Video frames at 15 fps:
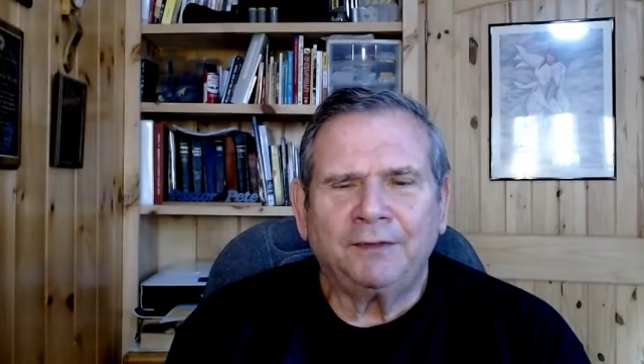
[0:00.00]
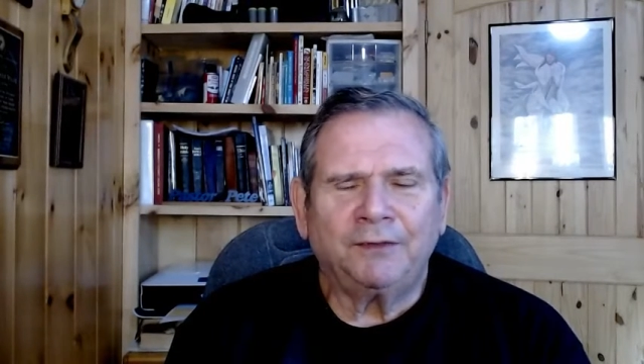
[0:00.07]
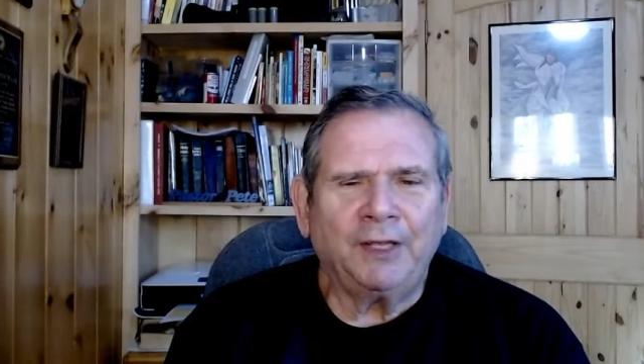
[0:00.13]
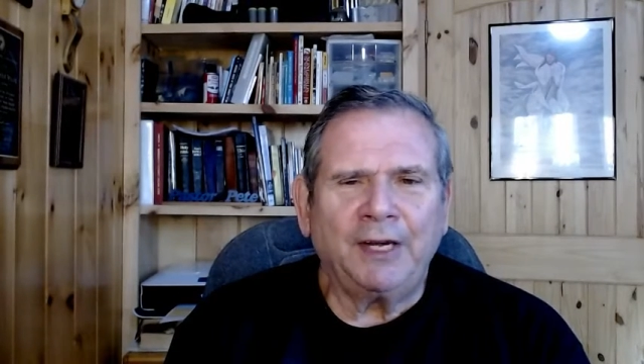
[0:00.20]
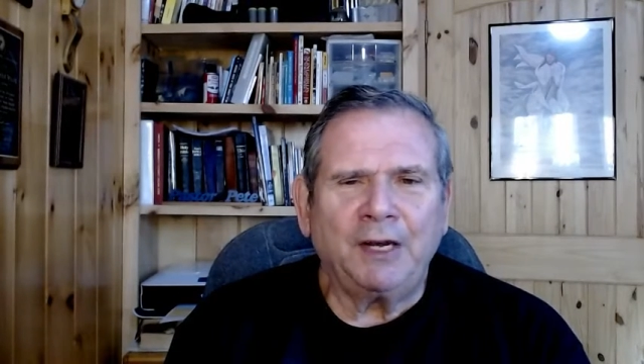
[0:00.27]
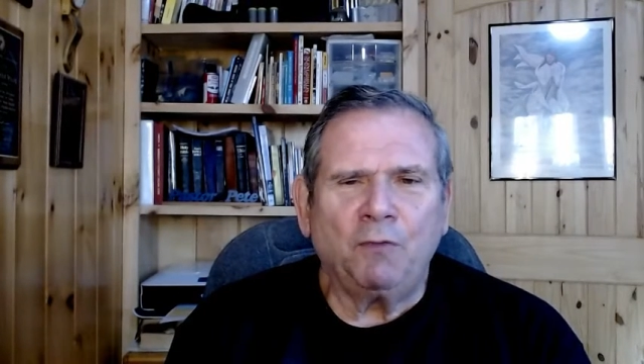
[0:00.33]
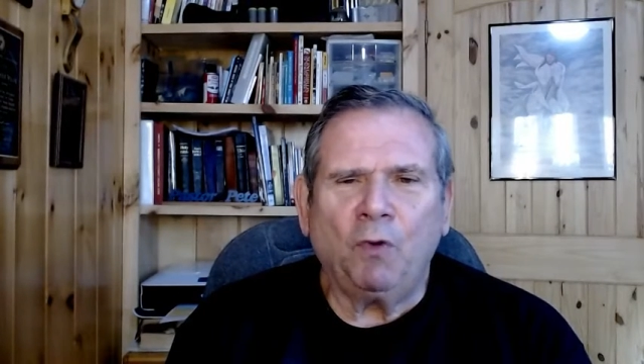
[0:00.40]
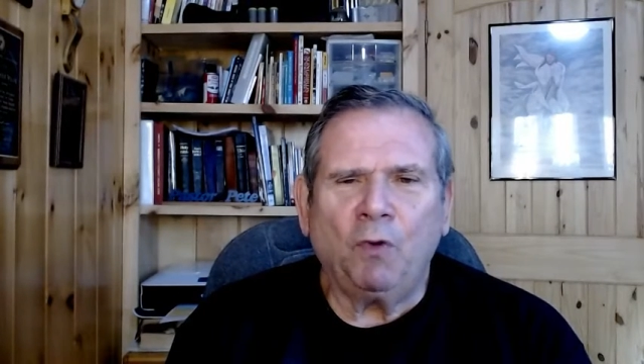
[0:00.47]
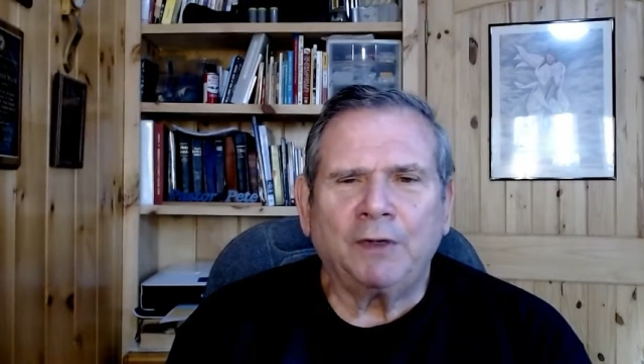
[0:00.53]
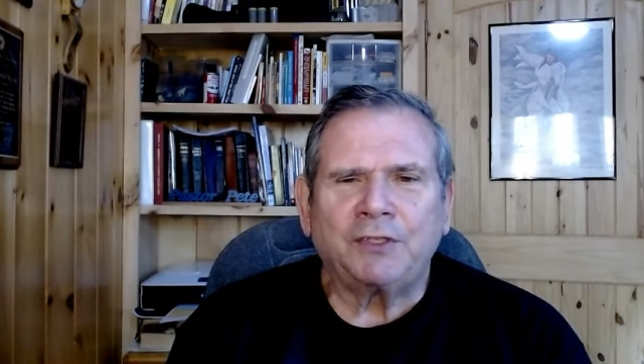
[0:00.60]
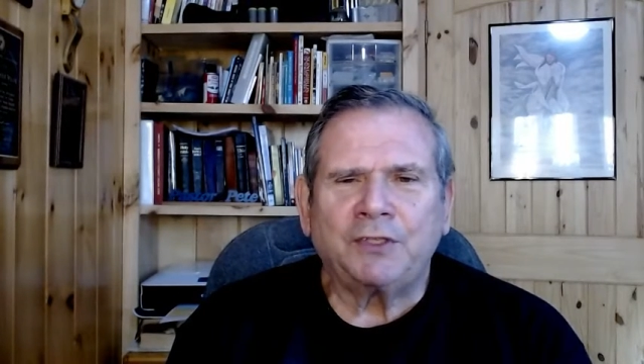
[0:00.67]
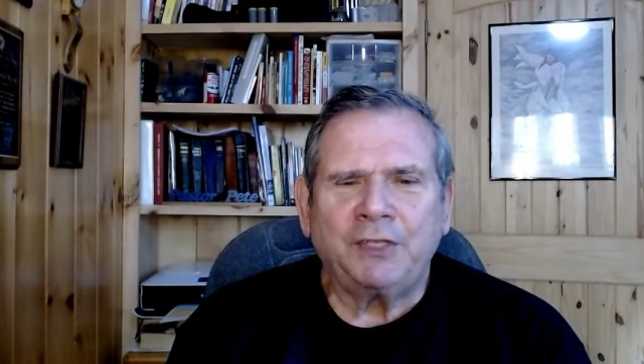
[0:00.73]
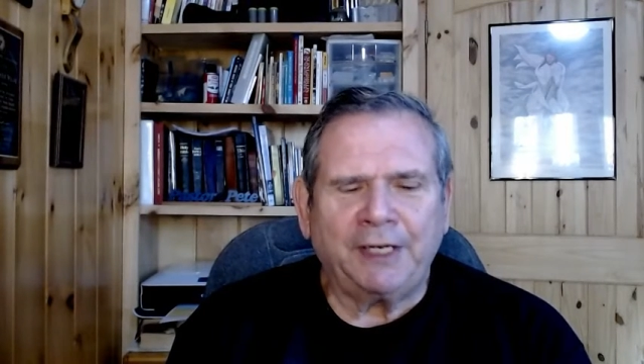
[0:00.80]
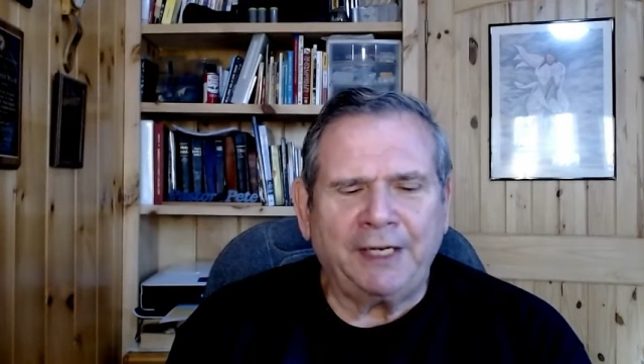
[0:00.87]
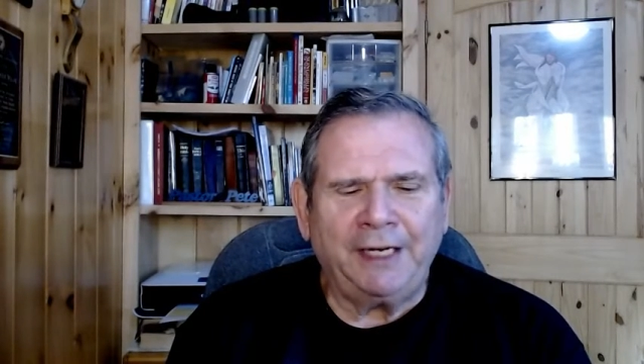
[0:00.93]
that he wants
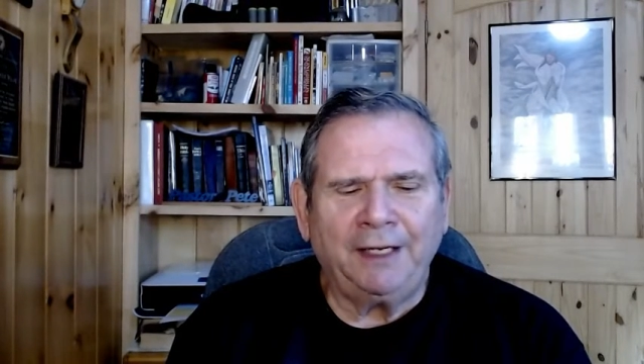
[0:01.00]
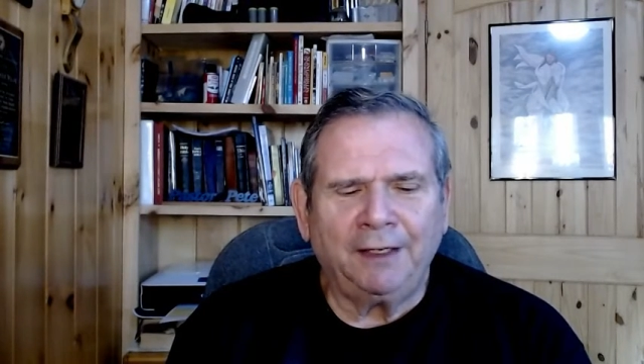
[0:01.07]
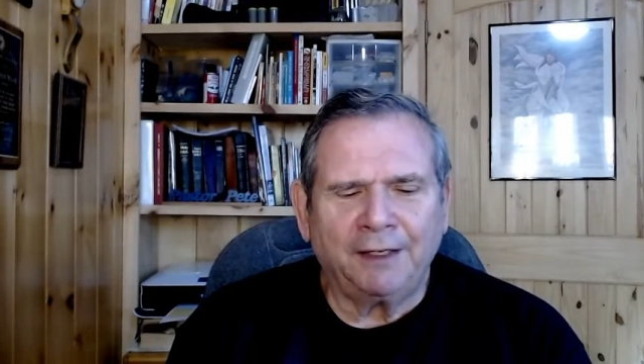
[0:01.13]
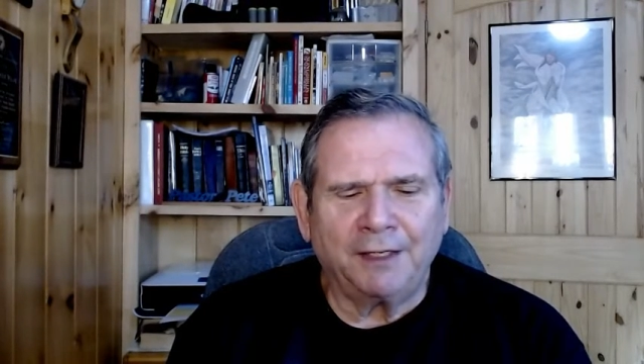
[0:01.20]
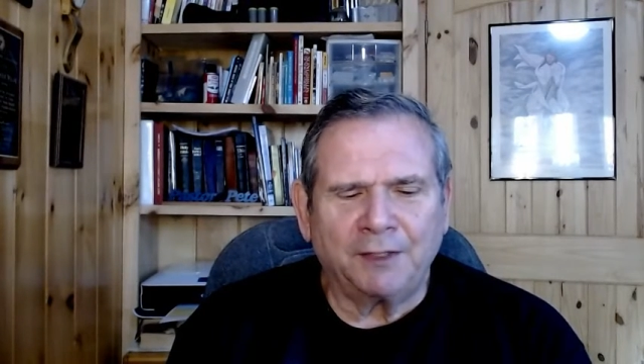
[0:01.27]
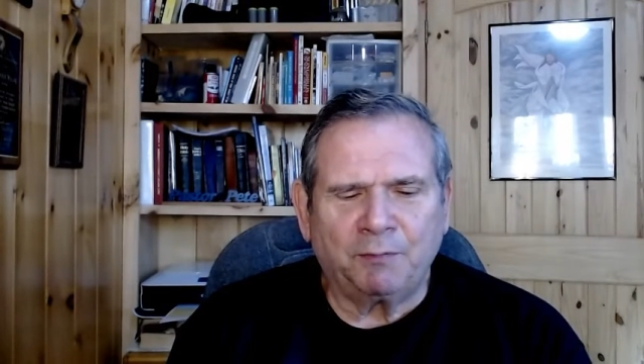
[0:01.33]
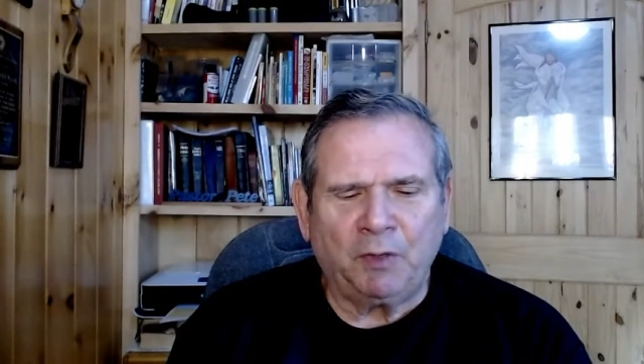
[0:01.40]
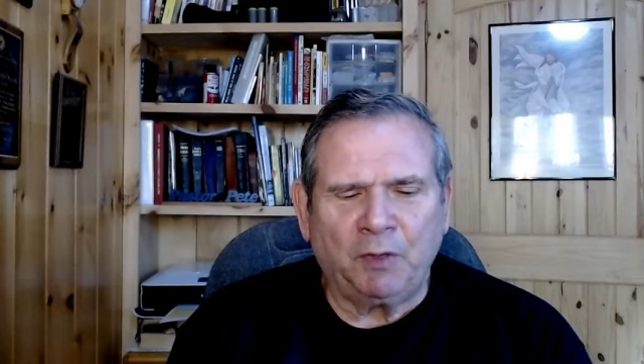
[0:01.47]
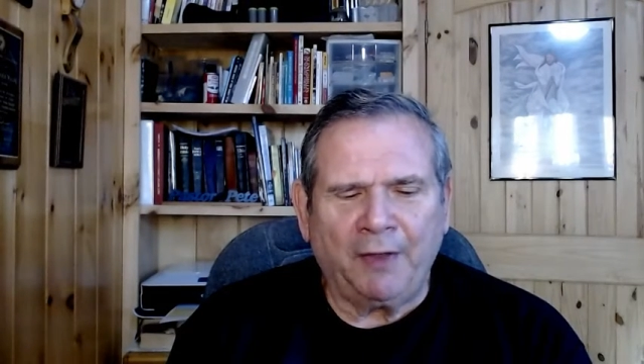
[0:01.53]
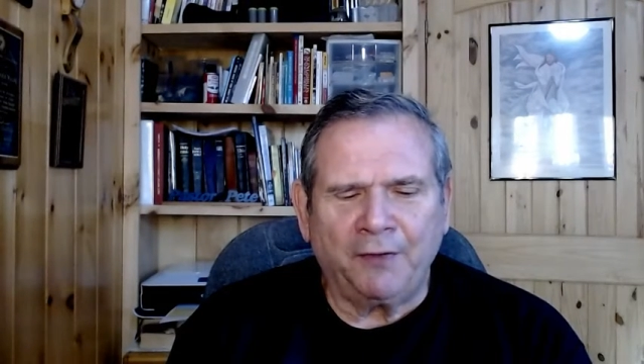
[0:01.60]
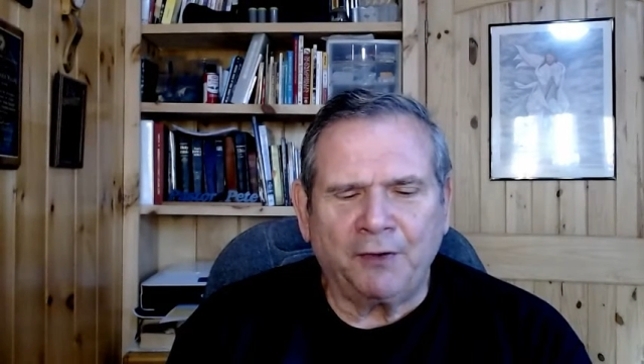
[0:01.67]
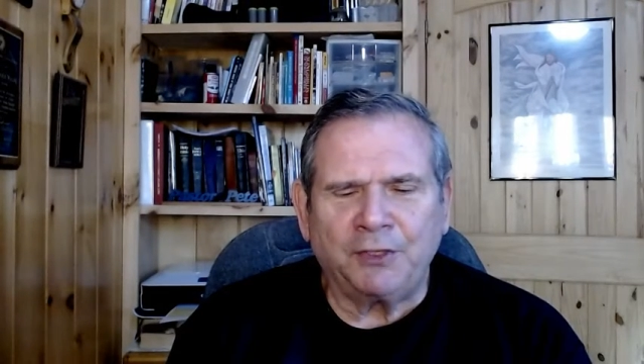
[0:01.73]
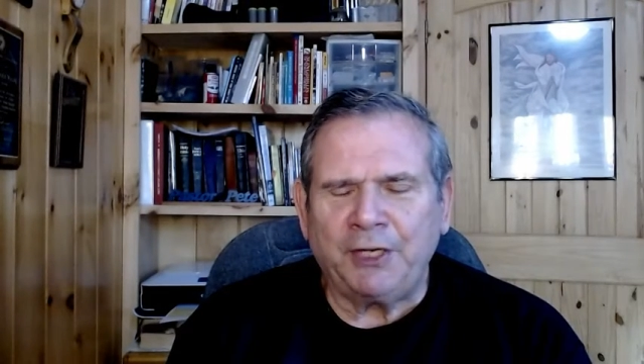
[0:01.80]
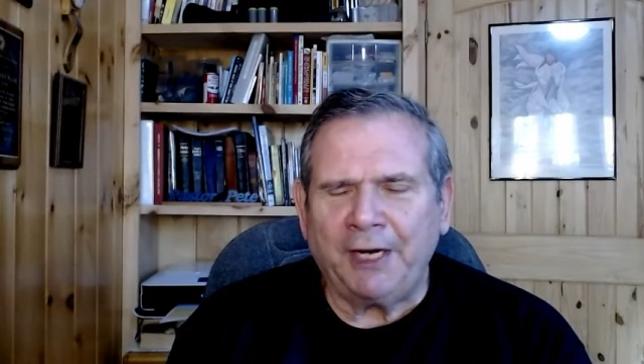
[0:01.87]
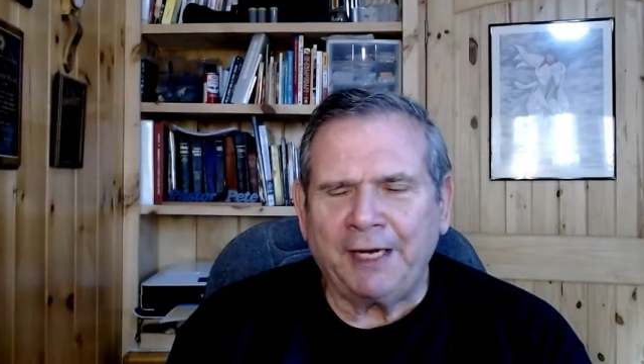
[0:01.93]
to kill his
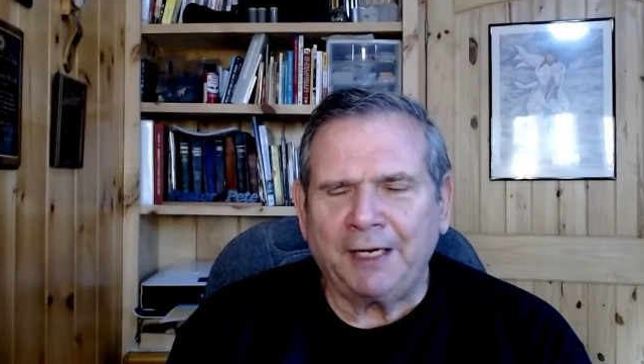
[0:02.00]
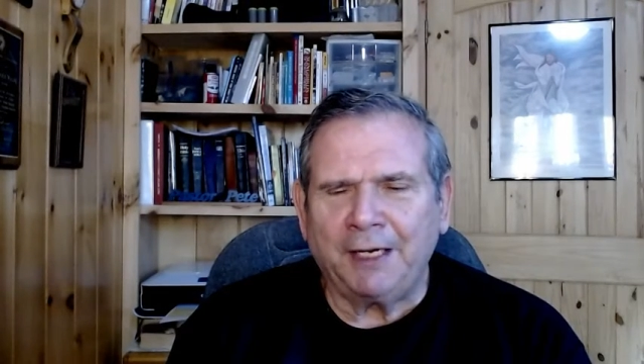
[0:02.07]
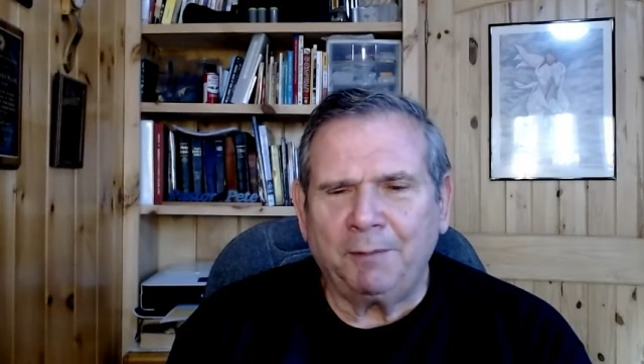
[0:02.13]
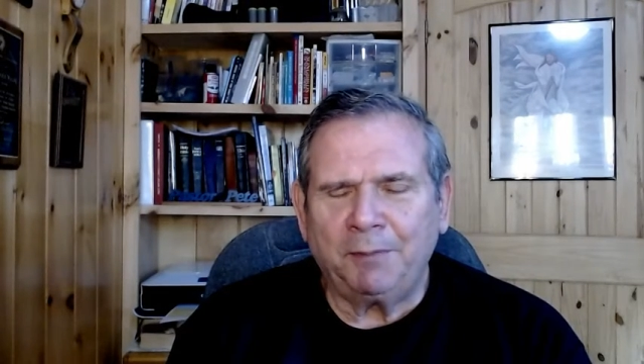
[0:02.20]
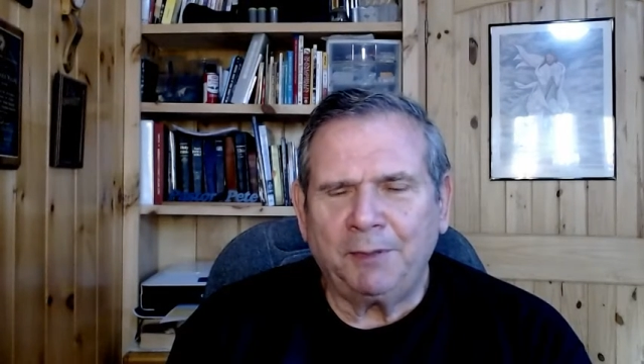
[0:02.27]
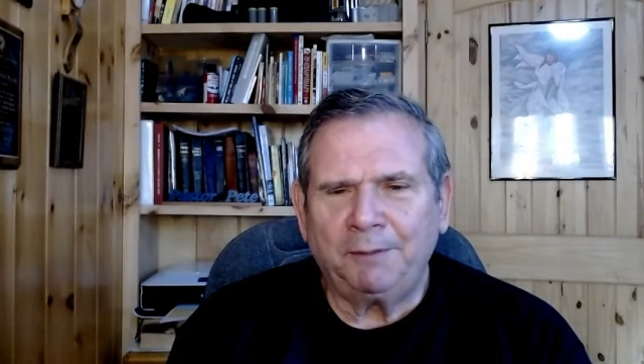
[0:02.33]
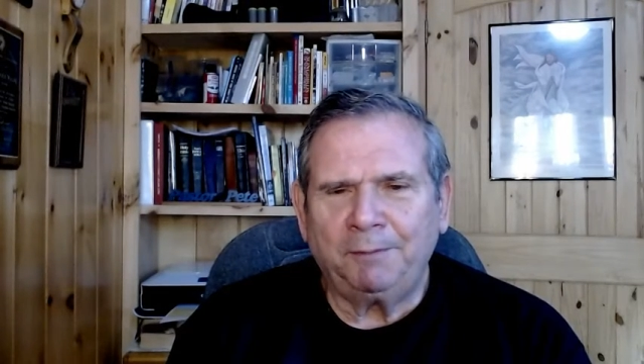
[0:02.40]
brother Jacob.